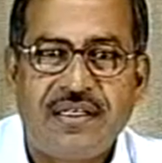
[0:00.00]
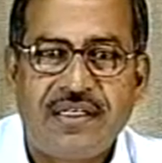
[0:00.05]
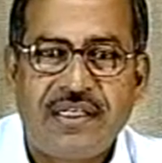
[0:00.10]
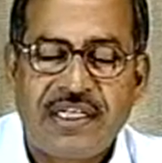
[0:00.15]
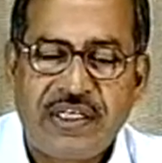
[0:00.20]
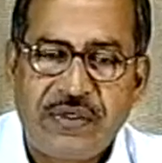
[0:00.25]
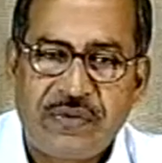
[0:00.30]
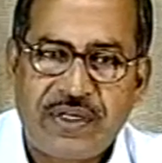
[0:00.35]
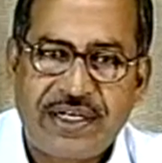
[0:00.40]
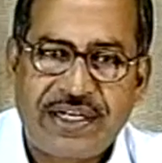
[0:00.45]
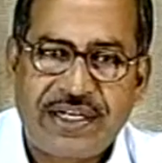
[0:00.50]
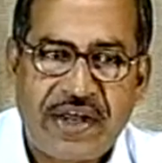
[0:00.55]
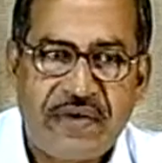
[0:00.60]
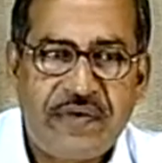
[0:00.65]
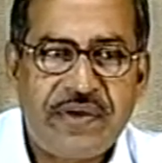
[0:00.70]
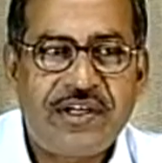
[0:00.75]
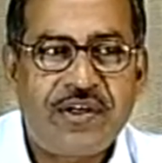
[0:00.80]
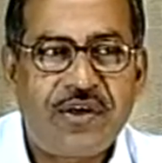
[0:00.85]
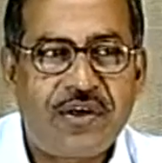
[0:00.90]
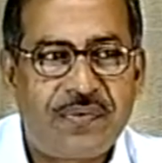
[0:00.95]
you are
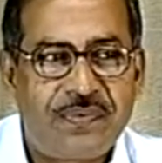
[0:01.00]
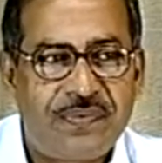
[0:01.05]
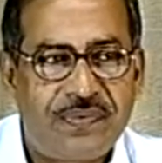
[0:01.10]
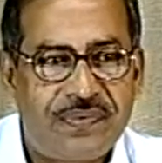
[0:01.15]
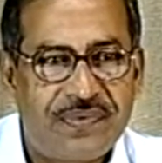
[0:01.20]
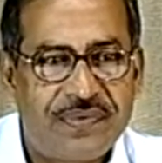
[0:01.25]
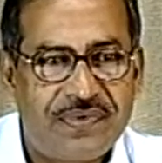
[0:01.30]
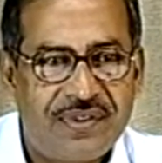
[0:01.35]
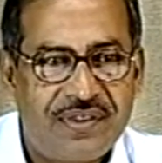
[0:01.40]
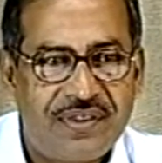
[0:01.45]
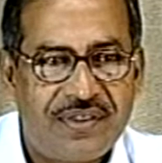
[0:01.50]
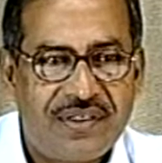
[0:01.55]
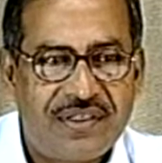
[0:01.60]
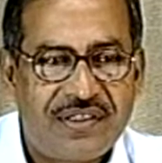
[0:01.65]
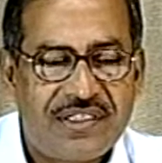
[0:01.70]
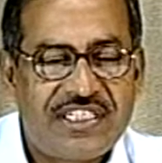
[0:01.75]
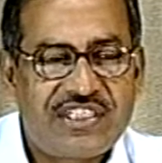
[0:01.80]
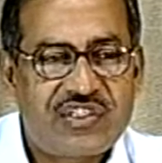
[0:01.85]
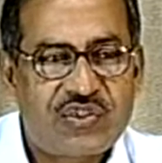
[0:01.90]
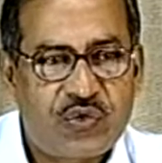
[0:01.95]
aware of
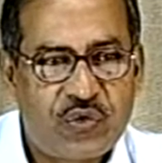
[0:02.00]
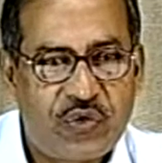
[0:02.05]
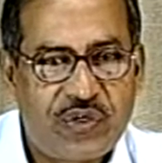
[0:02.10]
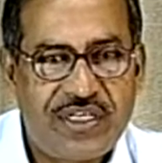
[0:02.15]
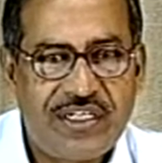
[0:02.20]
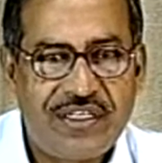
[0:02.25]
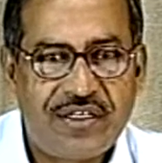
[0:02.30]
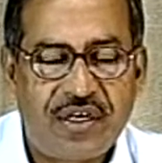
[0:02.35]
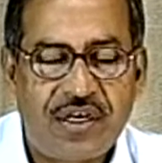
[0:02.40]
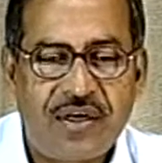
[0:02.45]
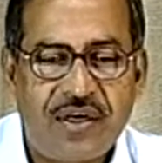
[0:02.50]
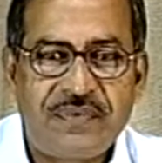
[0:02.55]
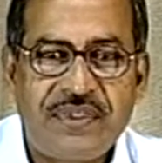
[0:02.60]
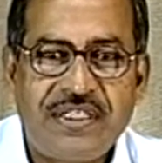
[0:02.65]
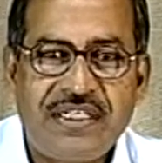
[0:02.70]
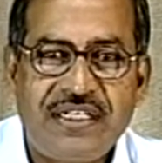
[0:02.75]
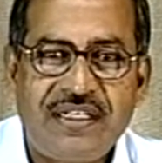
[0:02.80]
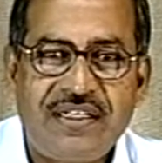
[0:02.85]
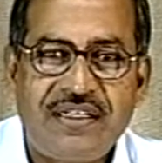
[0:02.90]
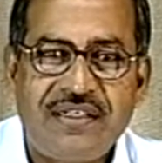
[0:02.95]
the story of
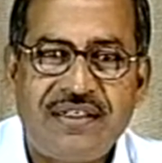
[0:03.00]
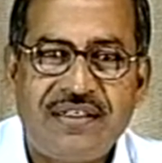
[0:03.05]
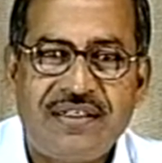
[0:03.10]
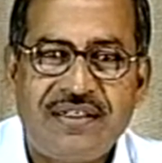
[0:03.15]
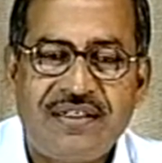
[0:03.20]
the